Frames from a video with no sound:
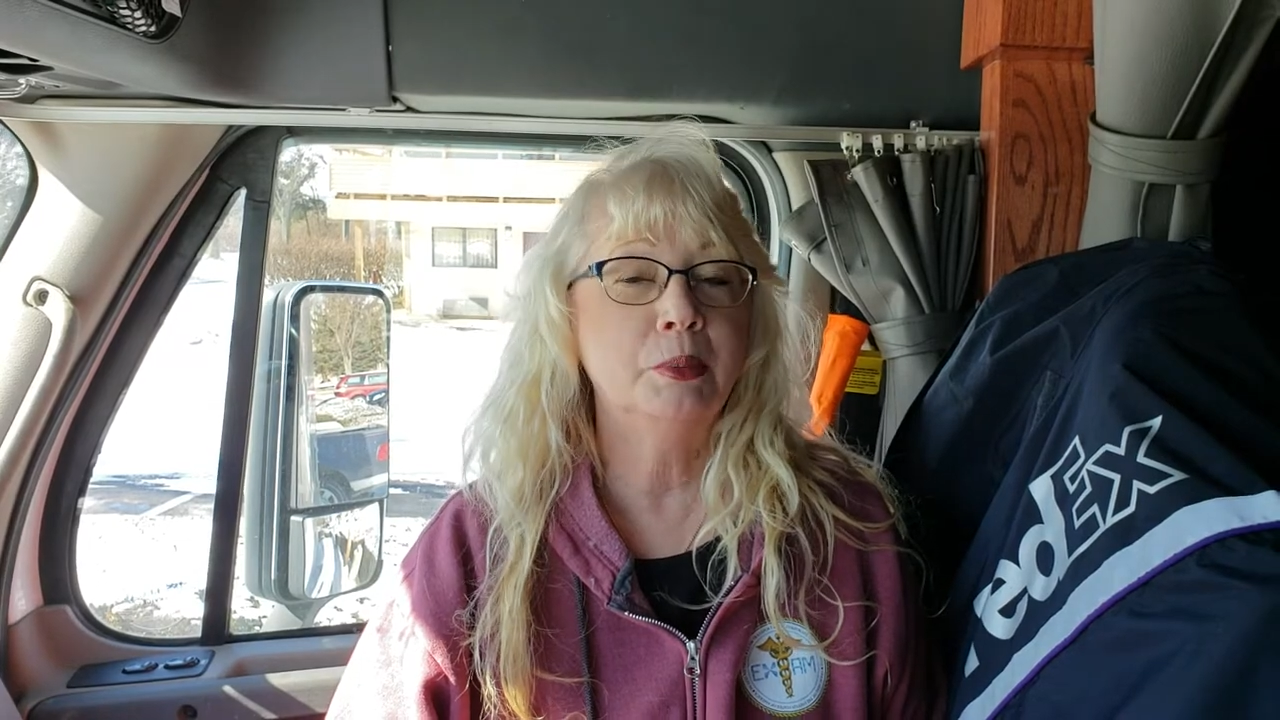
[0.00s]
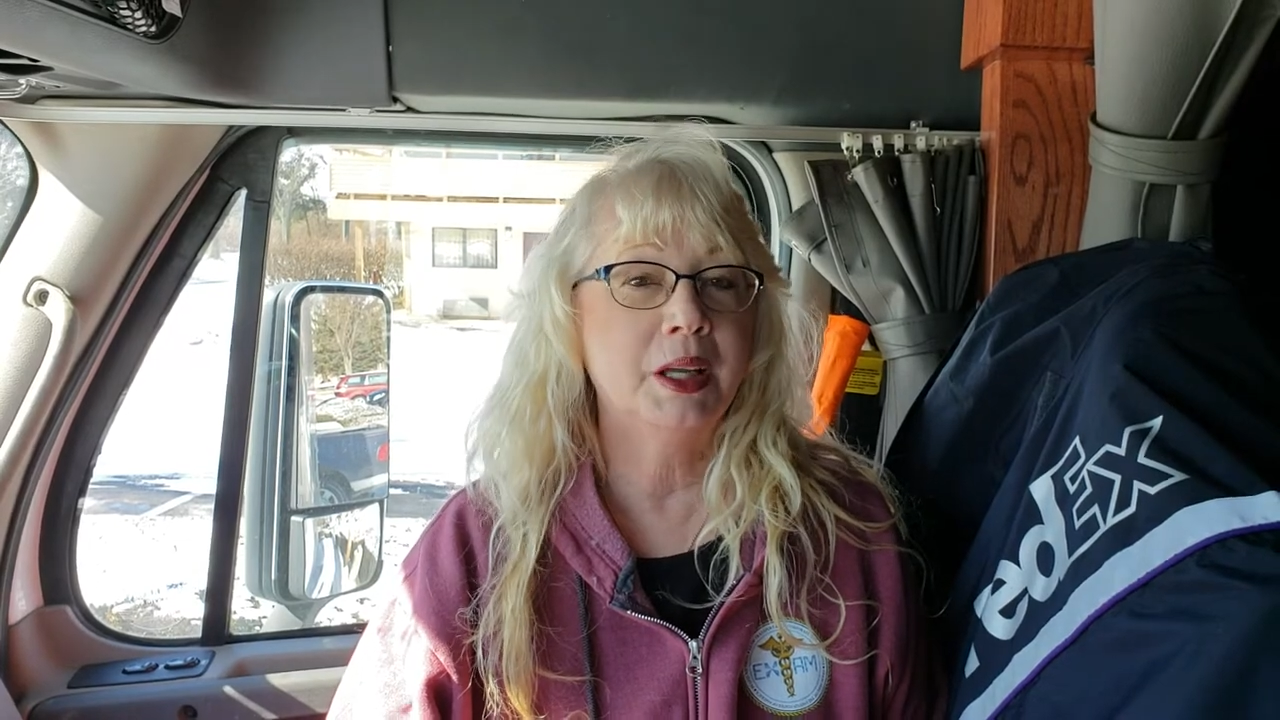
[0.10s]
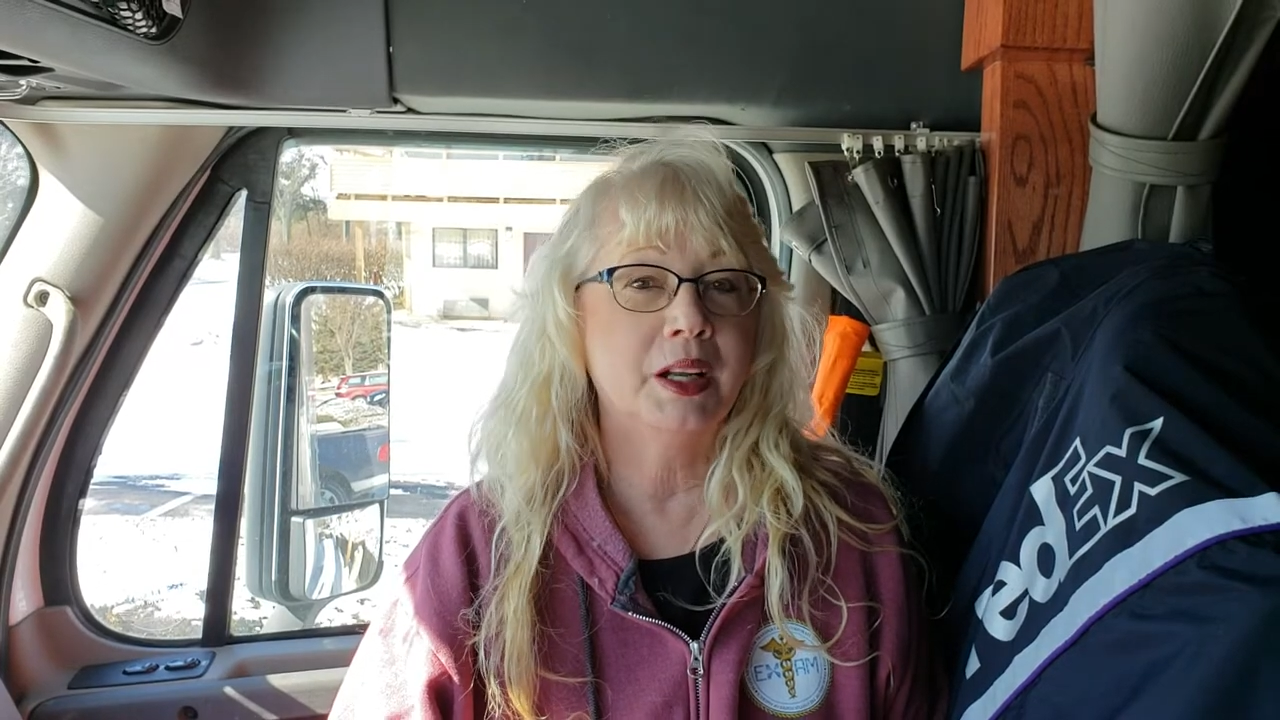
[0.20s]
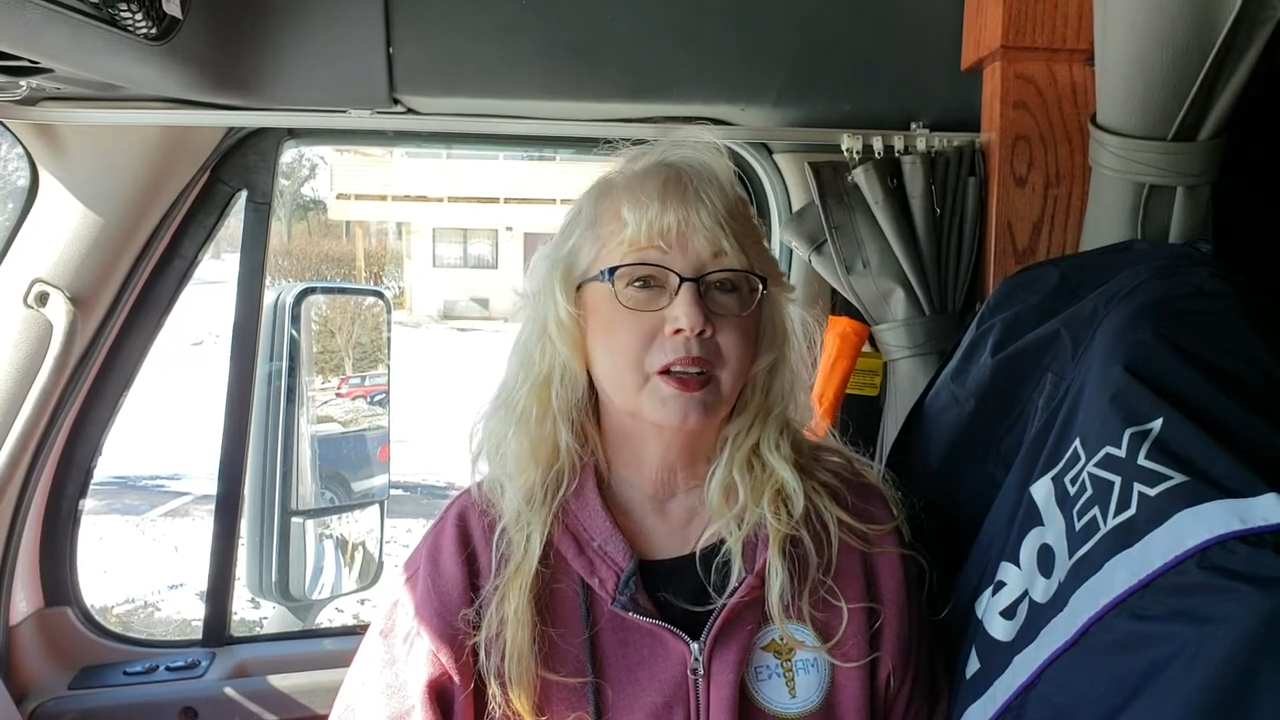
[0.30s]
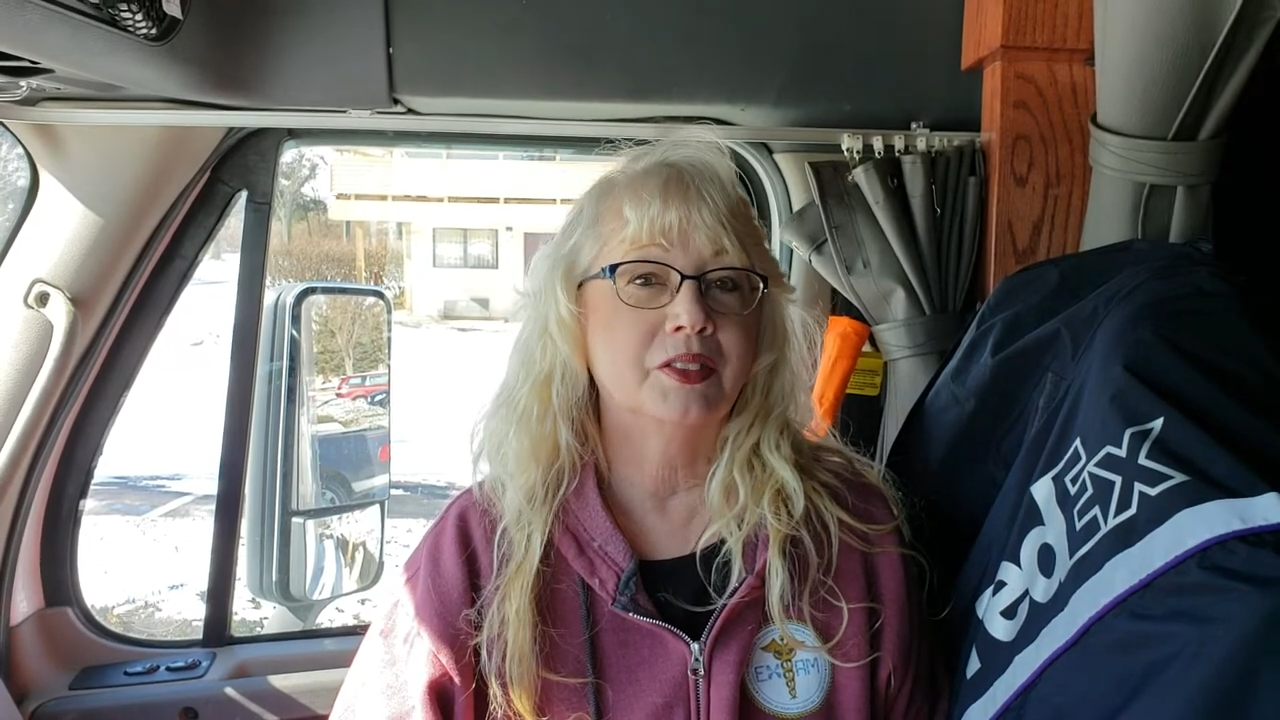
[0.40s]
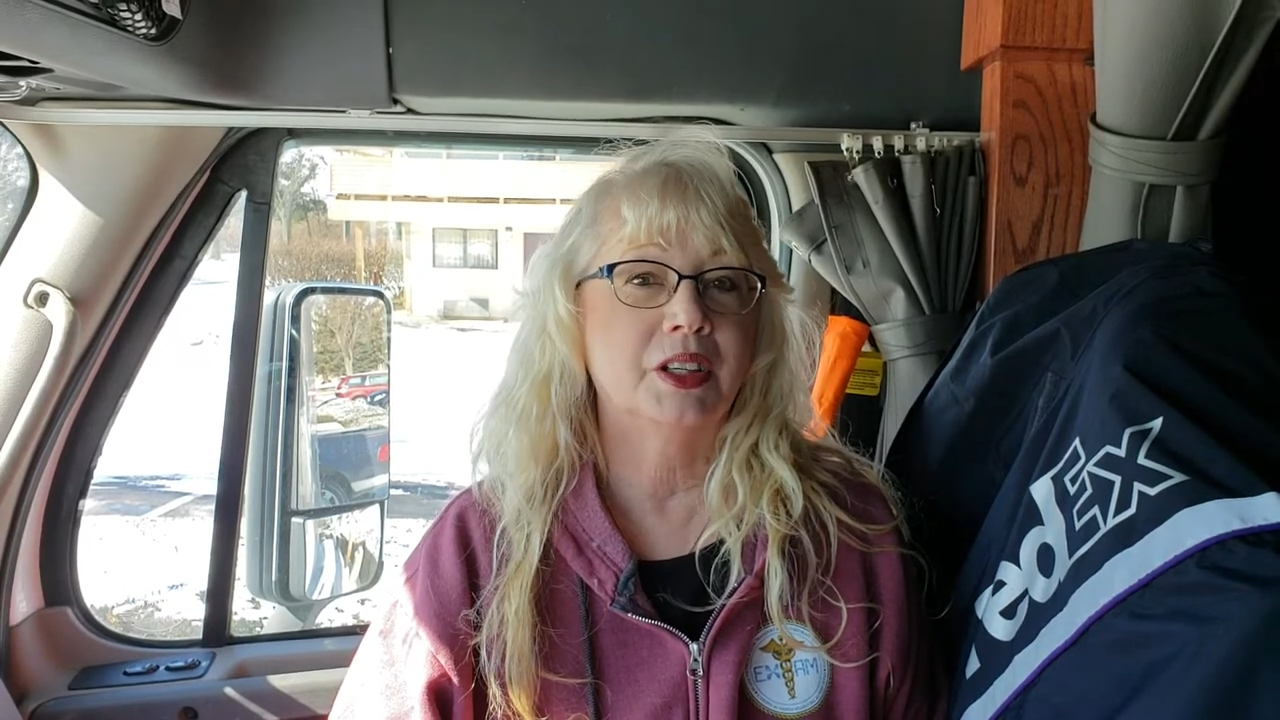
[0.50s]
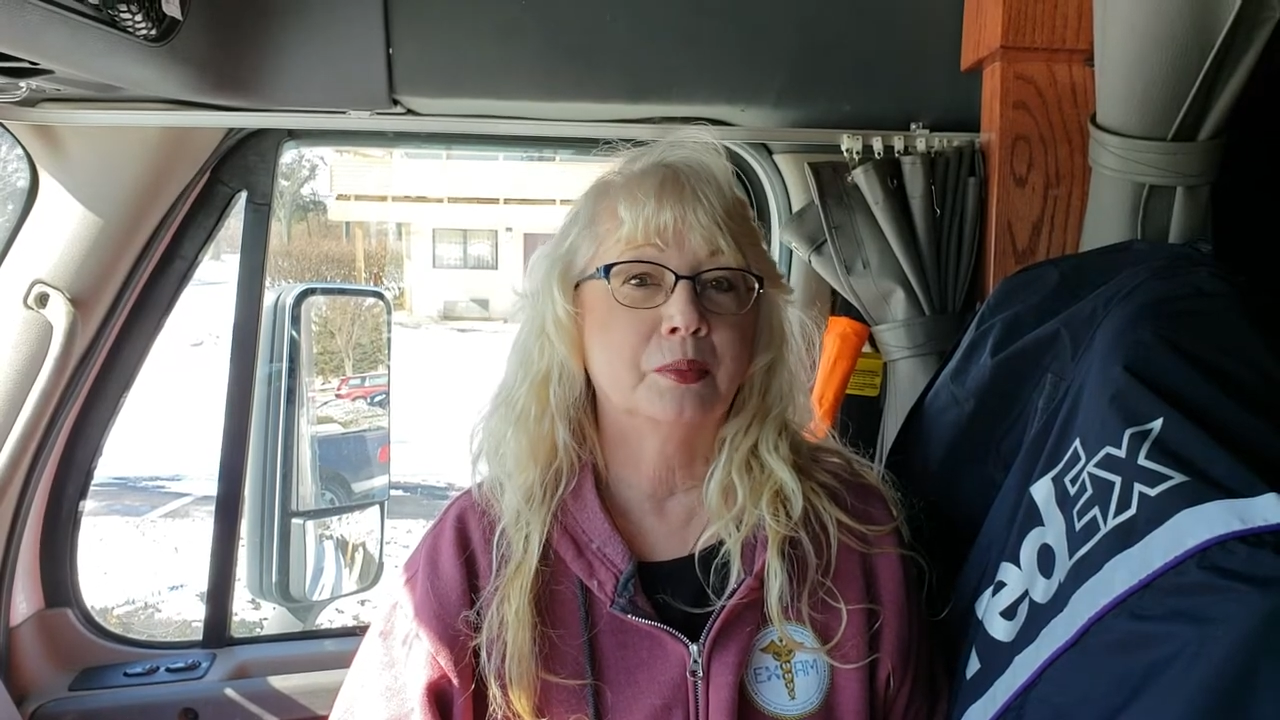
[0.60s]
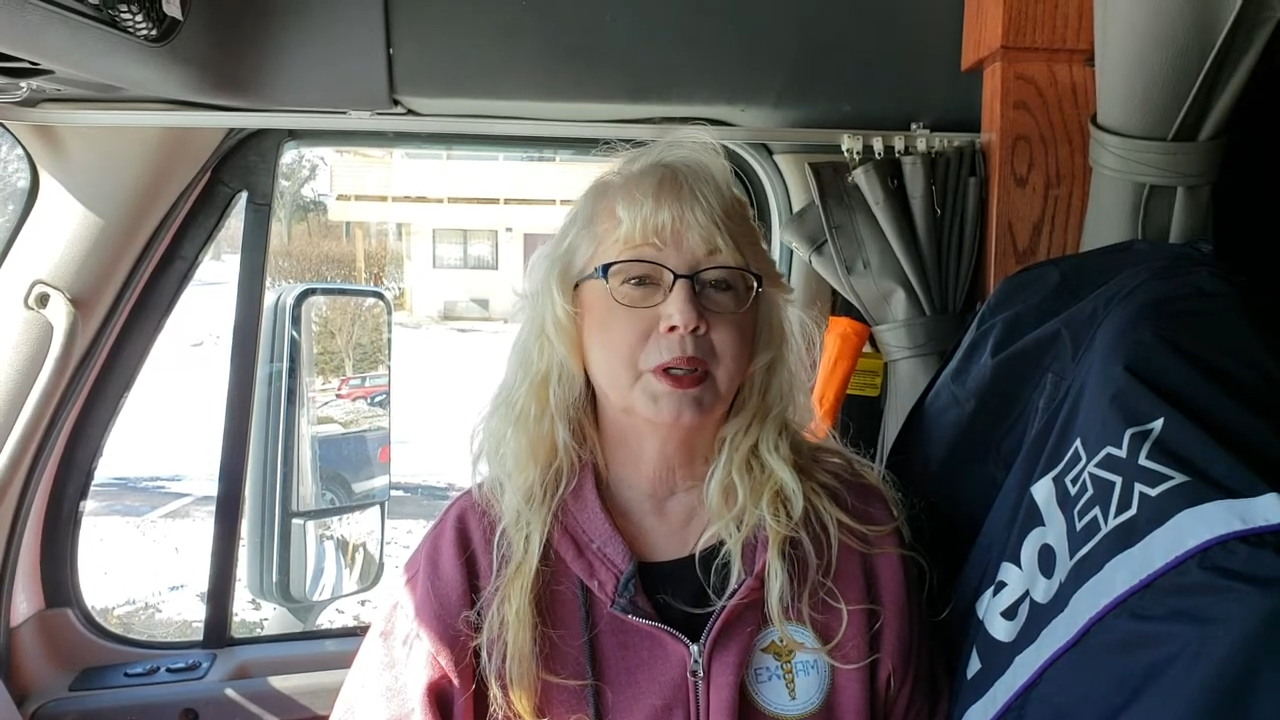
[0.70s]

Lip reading: men out there,